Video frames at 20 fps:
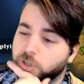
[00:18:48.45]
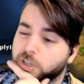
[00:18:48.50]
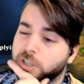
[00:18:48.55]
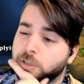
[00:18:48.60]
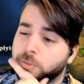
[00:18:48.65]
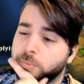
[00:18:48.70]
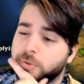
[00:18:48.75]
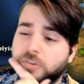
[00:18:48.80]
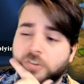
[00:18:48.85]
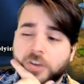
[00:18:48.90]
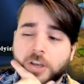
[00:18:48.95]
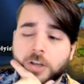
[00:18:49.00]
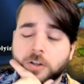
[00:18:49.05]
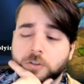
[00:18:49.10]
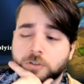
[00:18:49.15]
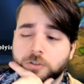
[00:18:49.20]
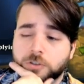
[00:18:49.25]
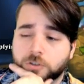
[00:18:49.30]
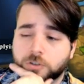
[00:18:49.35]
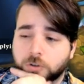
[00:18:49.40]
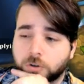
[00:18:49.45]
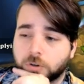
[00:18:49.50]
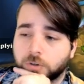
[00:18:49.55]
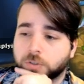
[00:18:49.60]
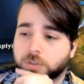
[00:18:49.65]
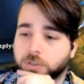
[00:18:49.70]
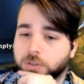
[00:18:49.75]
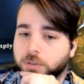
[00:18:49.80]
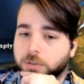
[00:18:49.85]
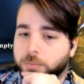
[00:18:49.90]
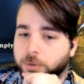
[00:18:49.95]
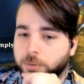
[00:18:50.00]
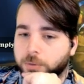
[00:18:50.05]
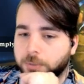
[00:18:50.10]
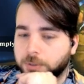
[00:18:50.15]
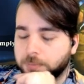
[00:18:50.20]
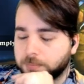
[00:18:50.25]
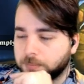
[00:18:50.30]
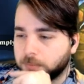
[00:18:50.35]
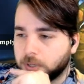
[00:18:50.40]
little bit of Elder Scrolls at the
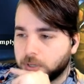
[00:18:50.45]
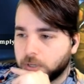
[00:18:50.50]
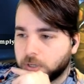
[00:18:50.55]
moment.